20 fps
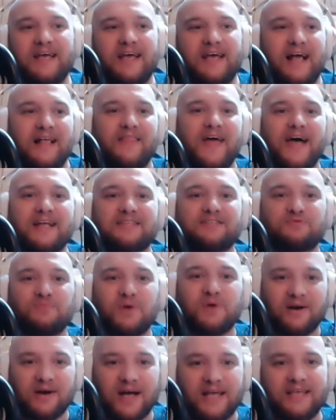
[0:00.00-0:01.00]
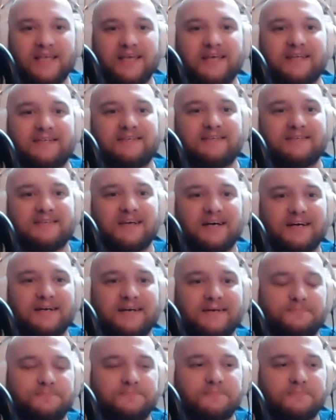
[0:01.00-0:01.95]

Yeah. And that's where I get. Um,